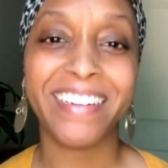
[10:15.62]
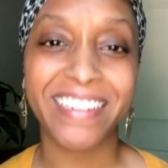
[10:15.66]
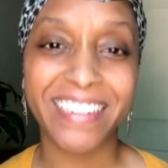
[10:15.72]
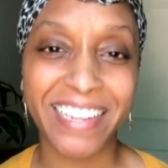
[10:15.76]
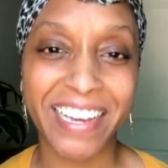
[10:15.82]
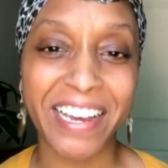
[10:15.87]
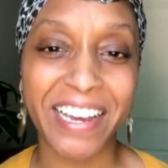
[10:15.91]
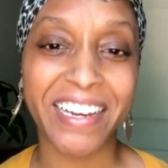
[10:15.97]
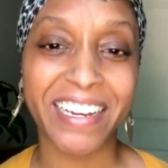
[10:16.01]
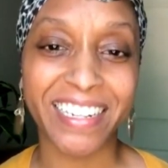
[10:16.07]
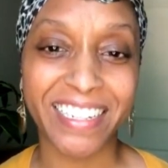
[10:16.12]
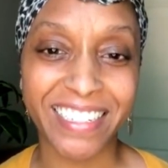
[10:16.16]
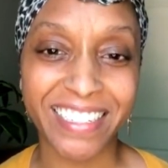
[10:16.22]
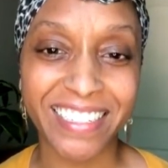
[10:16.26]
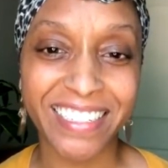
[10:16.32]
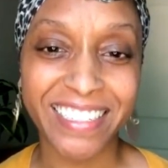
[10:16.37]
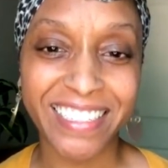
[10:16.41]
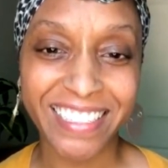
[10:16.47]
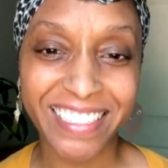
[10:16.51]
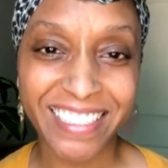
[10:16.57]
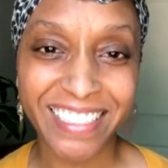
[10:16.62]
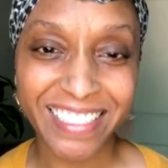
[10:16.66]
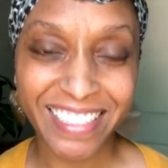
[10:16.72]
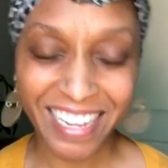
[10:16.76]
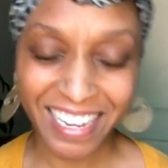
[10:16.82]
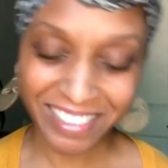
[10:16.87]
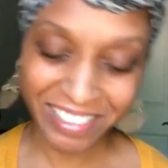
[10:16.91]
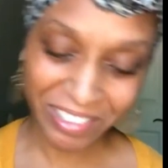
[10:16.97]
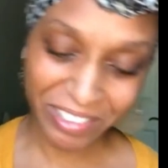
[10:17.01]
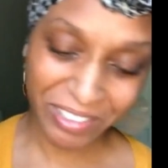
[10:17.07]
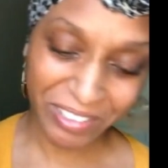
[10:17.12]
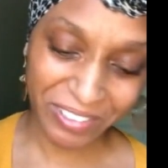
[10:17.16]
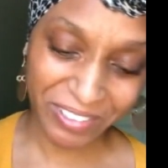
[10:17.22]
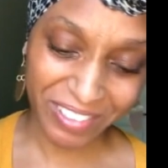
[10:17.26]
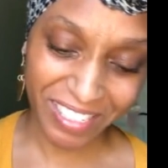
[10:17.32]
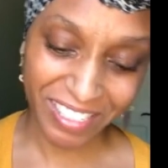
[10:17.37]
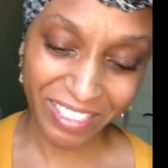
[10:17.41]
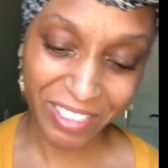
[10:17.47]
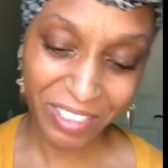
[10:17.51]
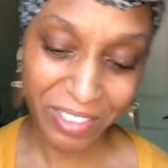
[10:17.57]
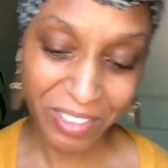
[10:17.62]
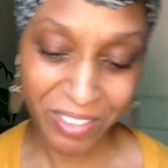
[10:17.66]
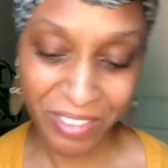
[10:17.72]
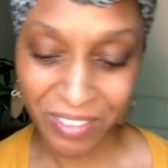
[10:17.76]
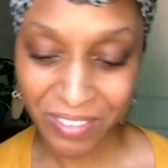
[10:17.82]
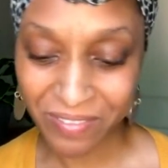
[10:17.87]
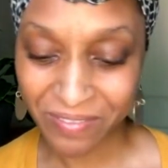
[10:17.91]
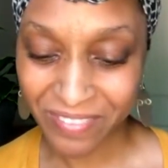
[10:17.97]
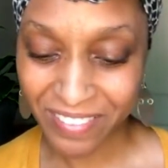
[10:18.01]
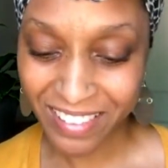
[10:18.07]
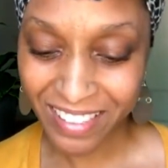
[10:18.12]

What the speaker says: Yeah, that's true. That's true.